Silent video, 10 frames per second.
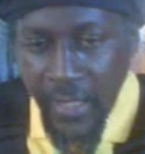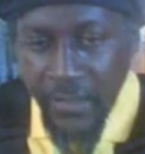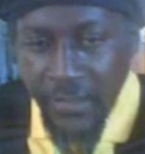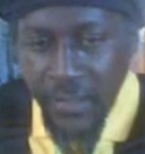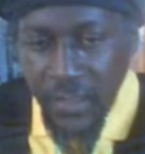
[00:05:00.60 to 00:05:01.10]

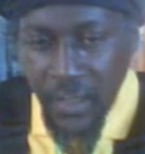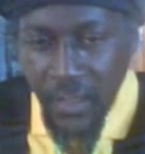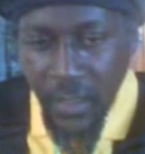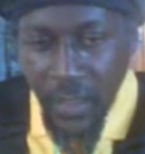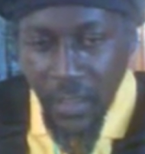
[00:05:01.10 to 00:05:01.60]

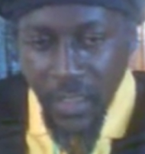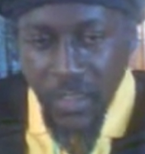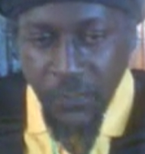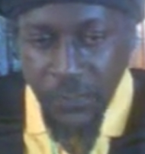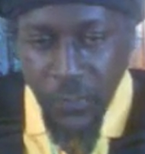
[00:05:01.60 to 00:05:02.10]
Haiti
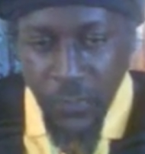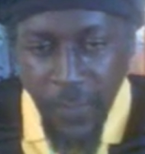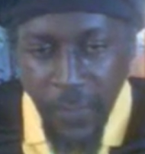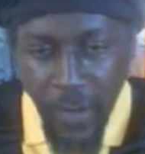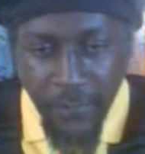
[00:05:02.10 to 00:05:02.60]
is
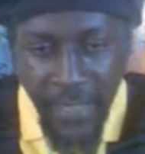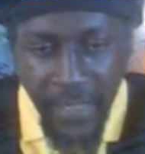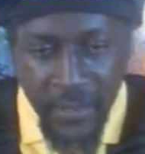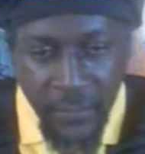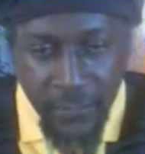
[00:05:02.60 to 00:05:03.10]
proof of
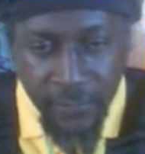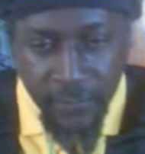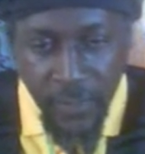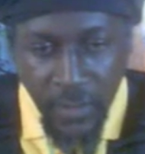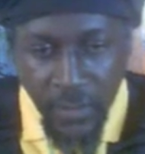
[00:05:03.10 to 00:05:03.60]
that.
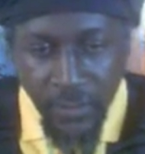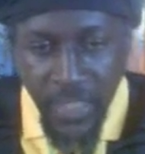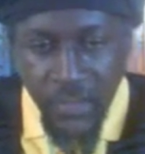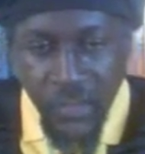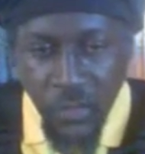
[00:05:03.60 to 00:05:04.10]

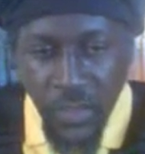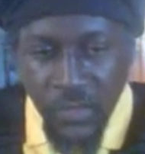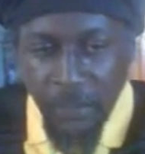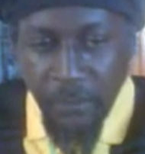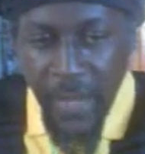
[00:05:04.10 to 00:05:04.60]
Nature
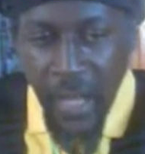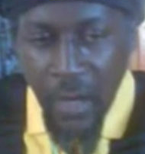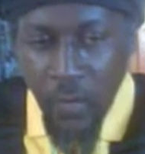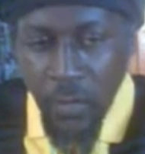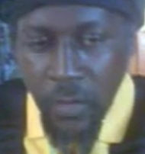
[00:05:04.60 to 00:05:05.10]
is the
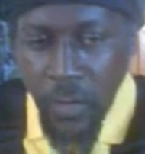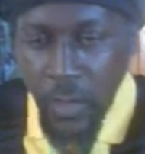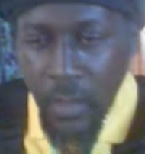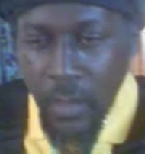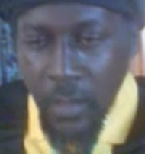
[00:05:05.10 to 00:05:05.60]
power
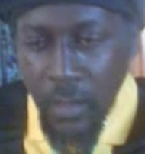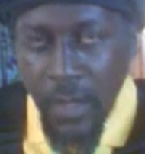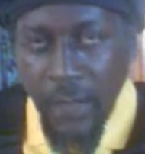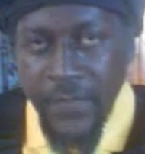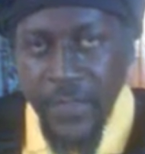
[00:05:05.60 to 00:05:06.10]

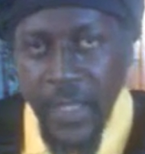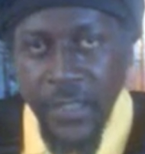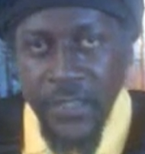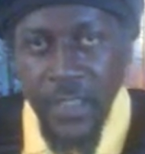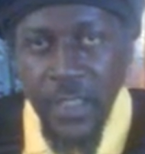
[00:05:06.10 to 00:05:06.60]
of the
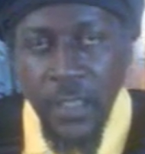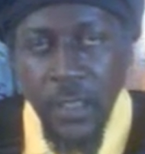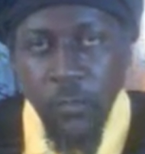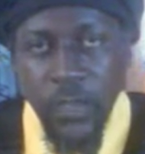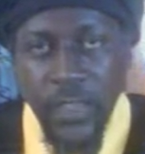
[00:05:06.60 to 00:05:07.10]
Haiti
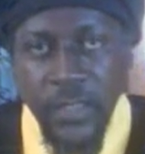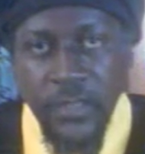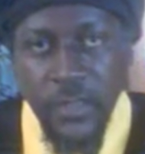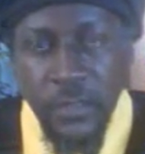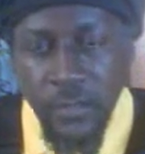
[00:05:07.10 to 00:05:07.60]

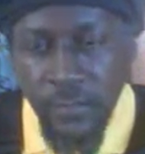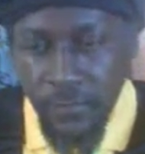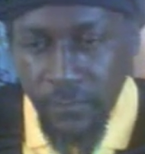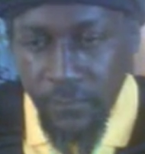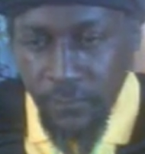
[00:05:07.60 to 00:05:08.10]
religion.
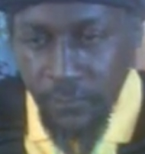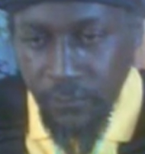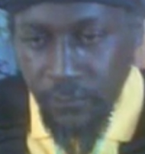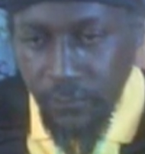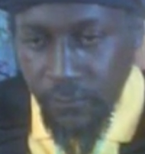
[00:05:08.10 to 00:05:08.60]

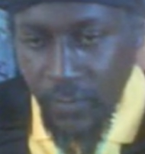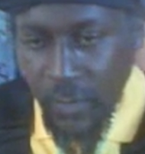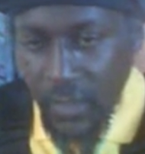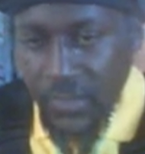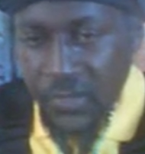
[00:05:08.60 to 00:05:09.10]

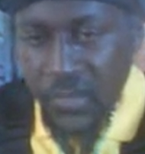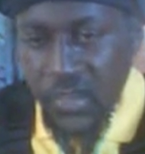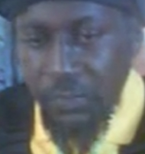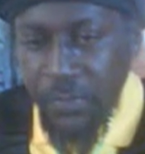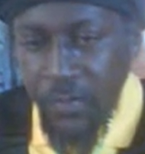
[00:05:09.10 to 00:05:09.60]
It's the
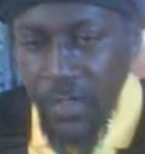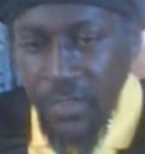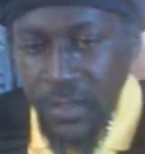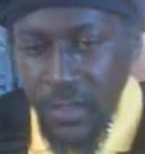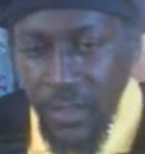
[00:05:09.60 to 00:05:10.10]

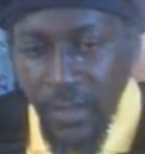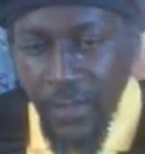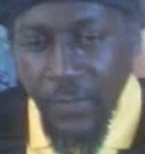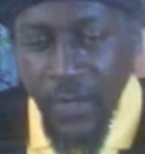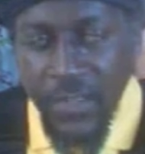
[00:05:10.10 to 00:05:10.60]
spirit
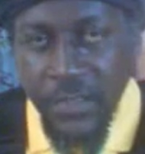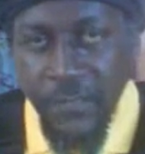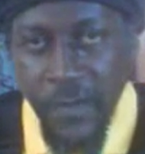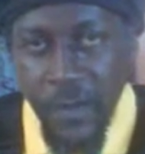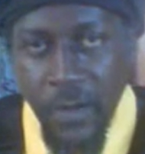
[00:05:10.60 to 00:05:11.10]
of the
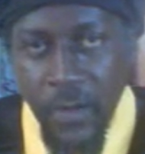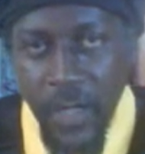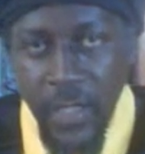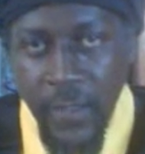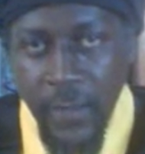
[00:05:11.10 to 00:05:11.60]

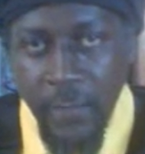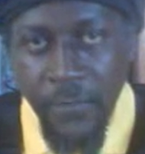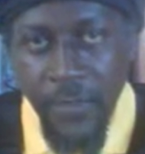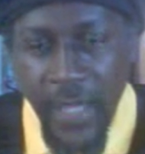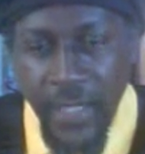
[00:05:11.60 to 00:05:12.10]
Rastafari
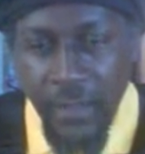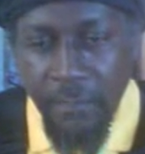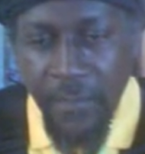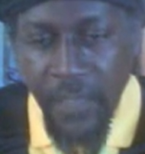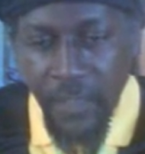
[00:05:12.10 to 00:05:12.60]

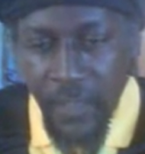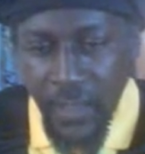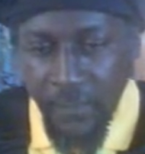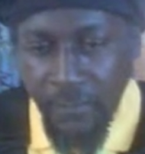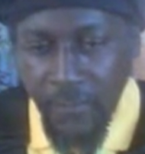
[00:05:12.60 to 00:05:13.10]
N-YAH-BINgi.